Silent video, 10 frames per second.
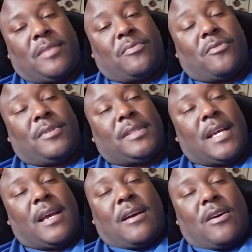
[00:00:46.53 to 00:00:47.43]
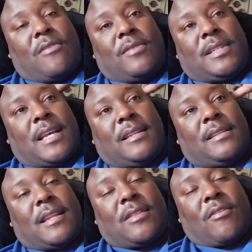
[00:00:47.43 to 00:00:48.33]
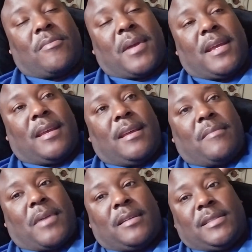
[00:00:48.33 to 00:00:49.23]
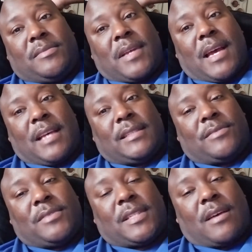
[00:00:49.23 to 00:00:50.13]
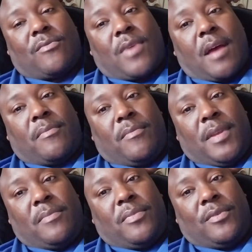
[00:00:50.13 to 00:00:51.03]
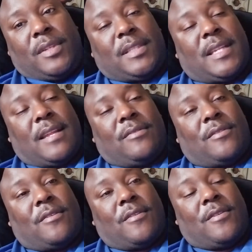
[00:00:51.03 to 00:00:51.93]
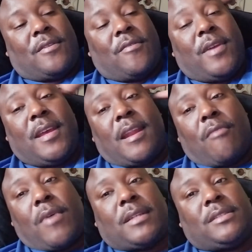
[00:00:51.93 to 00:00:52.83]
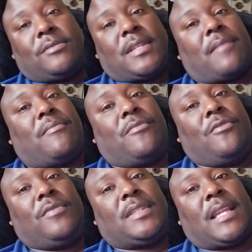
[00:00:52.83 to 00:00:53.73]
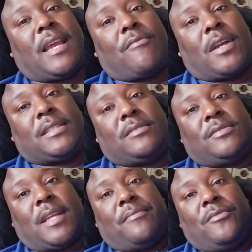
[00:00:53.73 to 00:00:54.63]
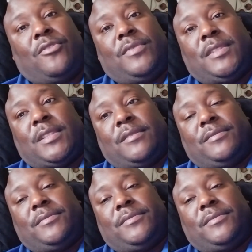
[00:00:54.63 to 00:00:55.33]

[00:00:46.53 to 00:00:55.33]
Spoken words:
Boys, always had the thought in my head about some guys that was out robbing people and this and third, and I watch those type of movies. I like watching those type of movies, so